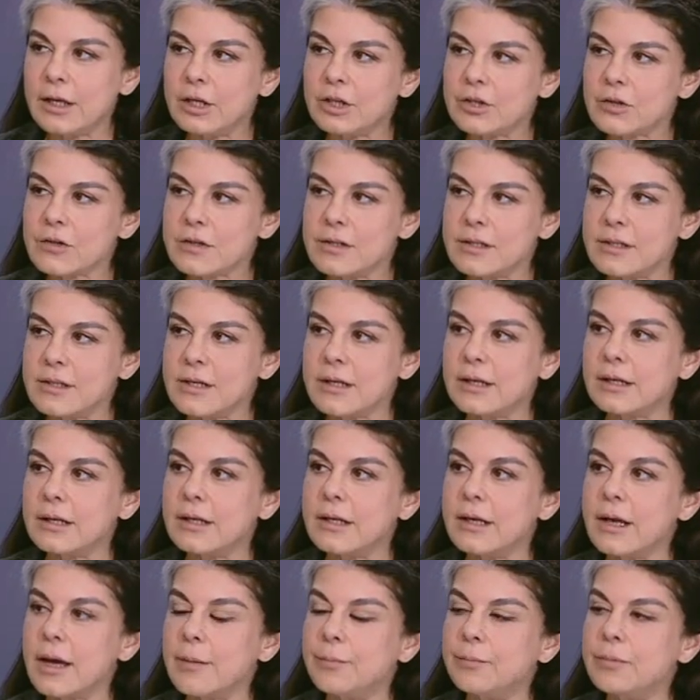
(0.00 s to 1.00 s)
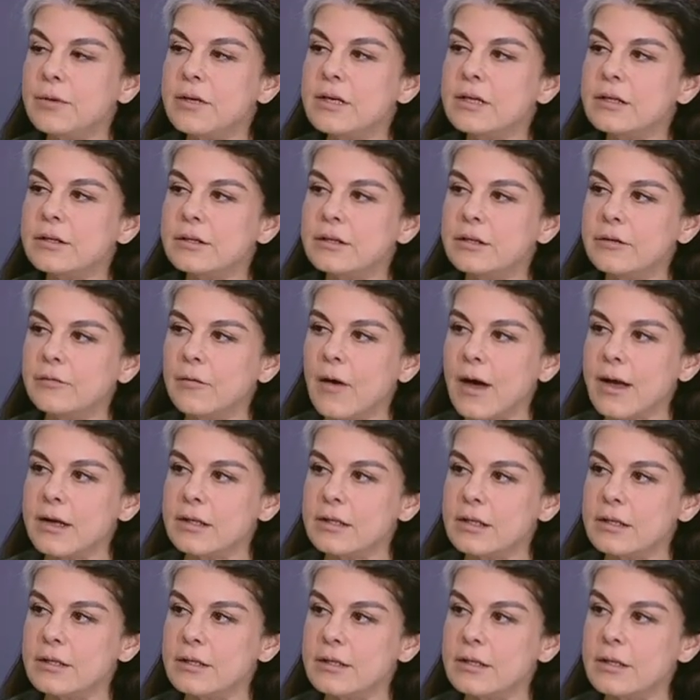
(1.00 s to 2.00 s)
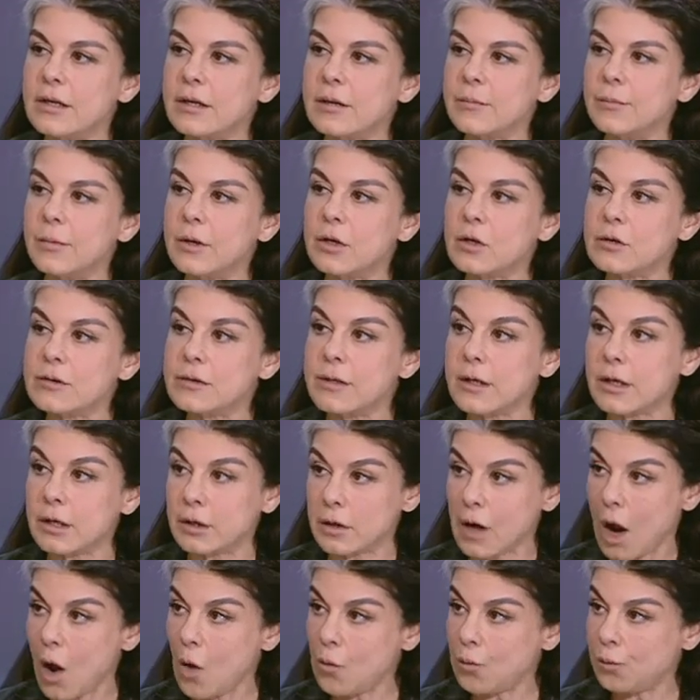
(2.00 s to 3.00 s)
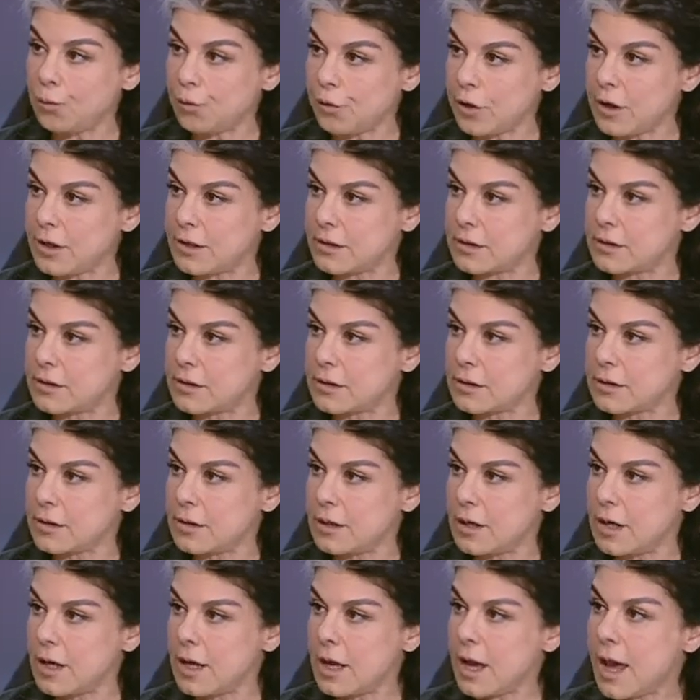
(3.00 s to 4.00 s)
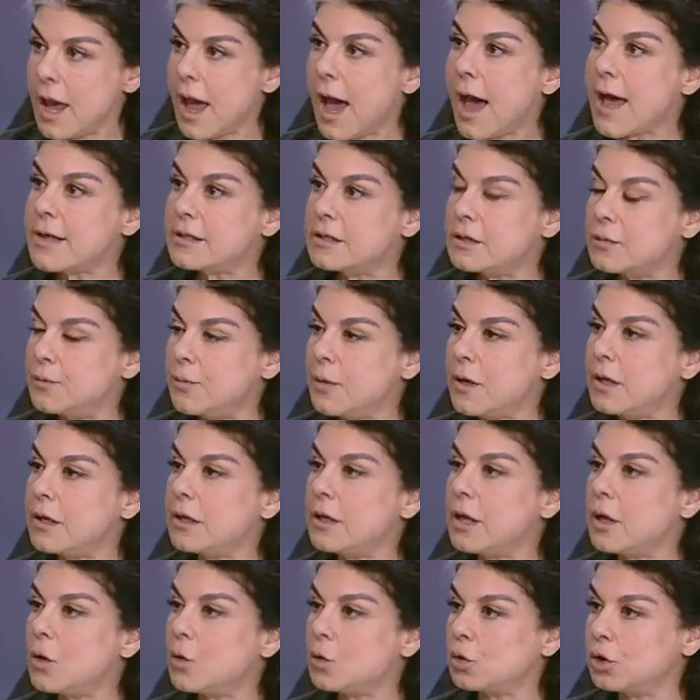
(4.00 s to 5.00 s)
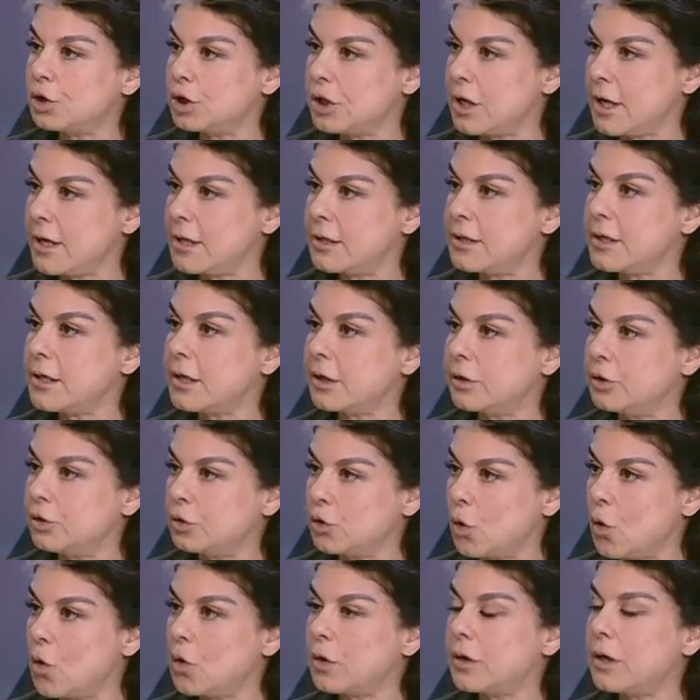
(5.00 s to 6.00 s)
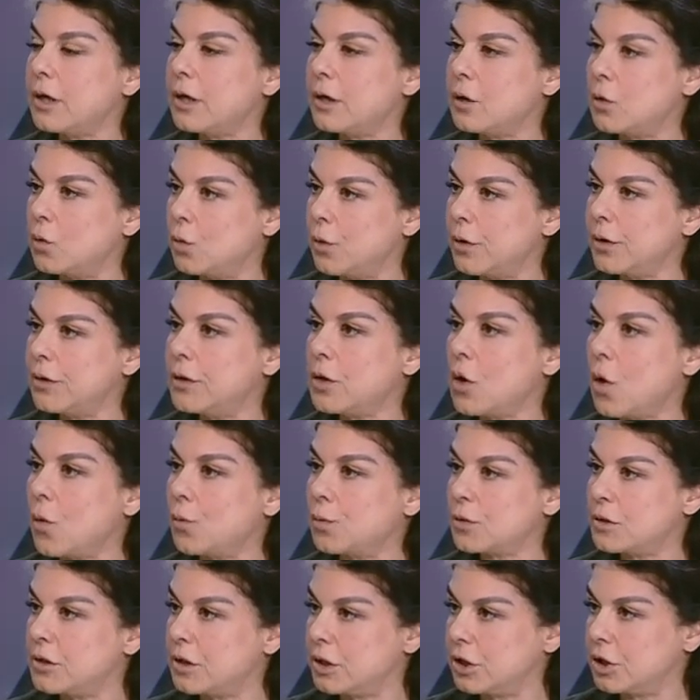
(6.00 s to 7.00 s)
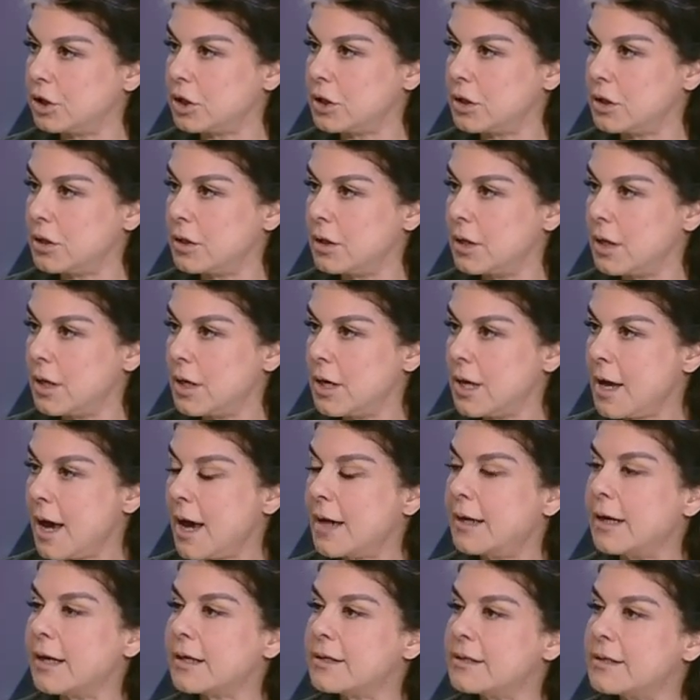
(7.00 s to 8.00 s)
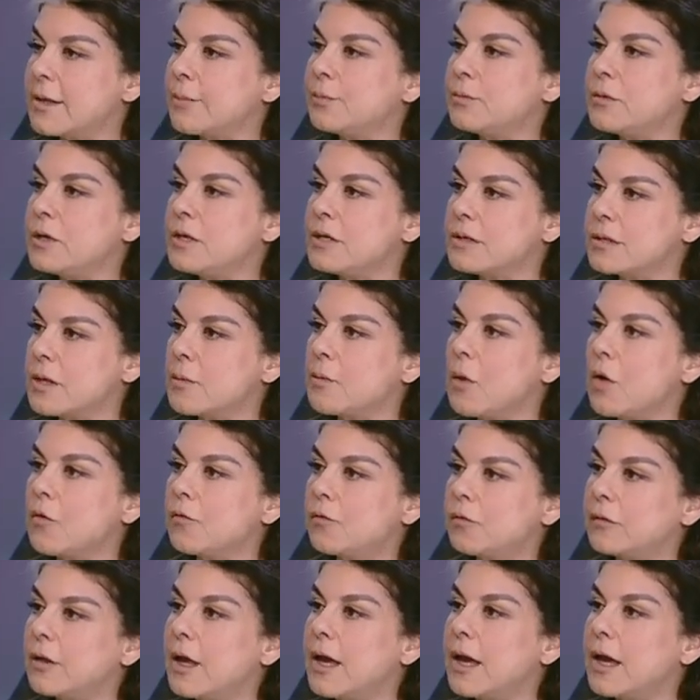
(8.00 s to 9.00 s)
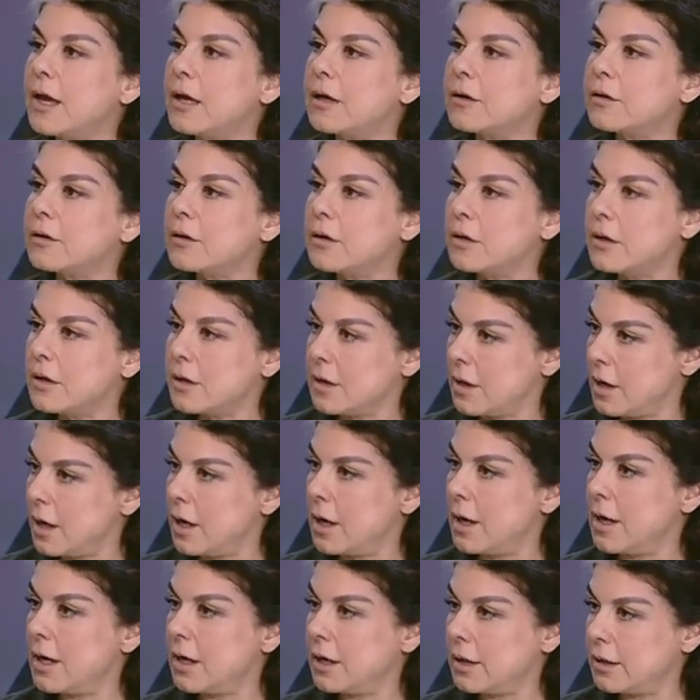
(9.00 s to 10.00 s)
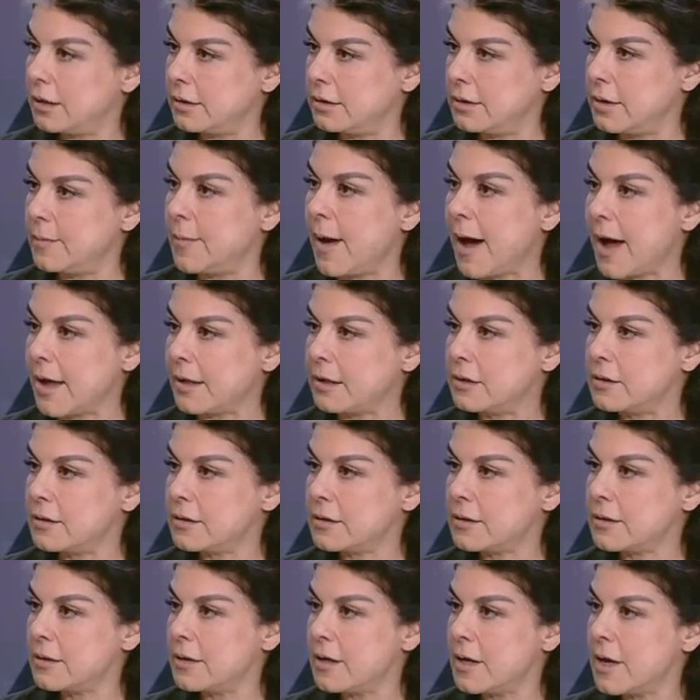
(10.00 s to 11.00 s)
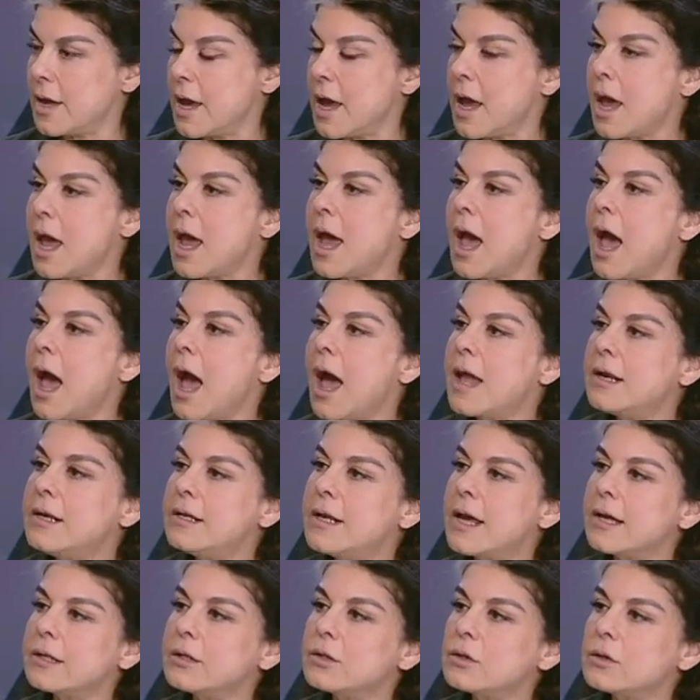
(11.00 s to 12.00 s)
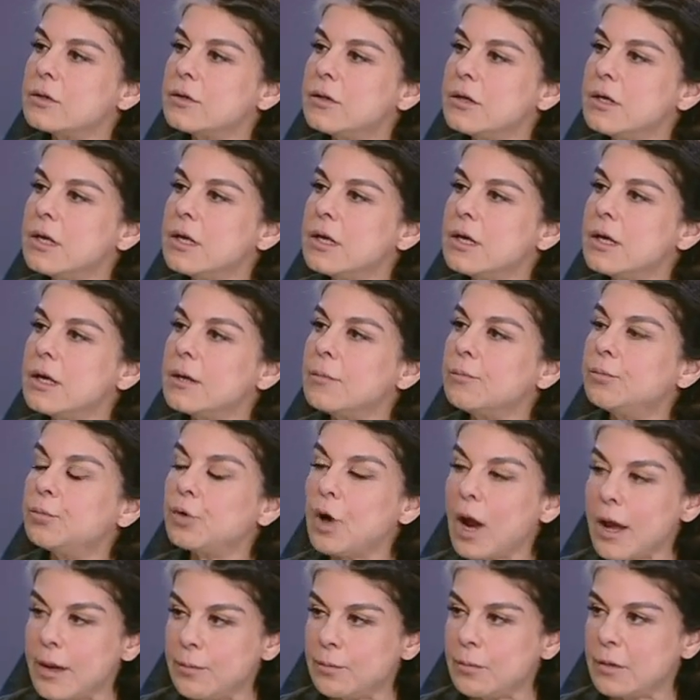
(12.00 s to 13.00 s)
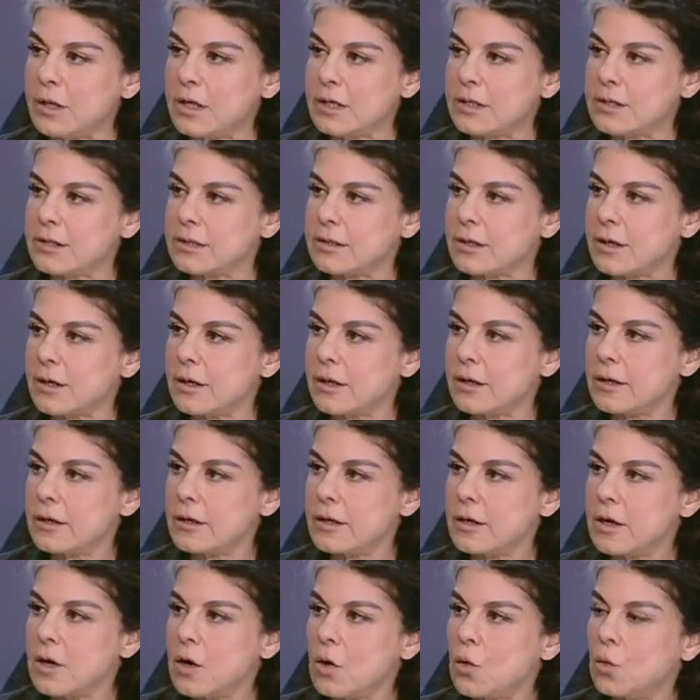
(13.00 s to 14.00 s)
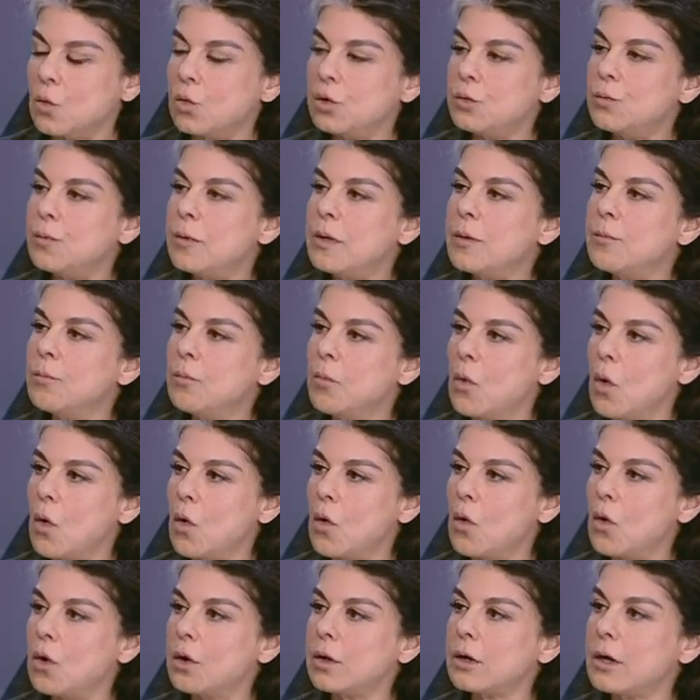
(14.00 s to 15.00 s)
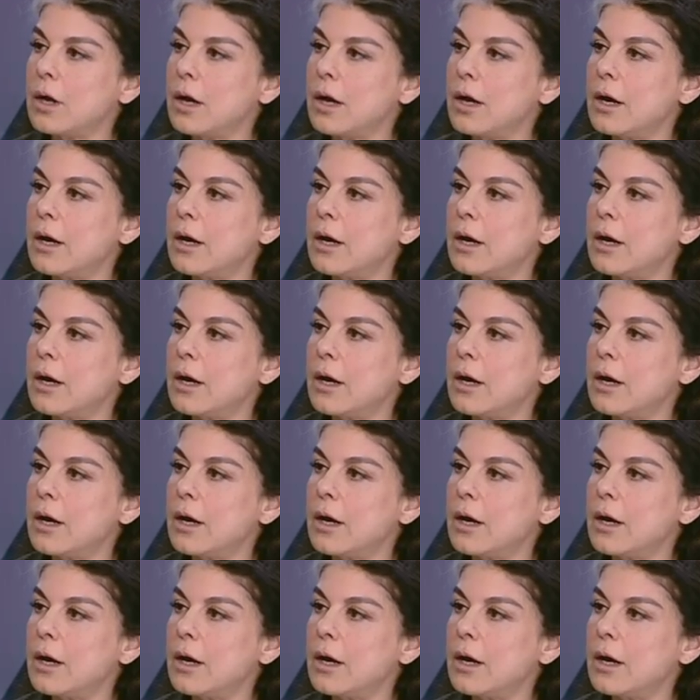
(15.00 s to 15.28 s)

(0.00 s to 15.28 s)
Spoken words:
interestingly, appear divided here, because the Crown Prince has been negotiating and talking with opposition and accepting some of their demands. And yet the Prime Minister would be more,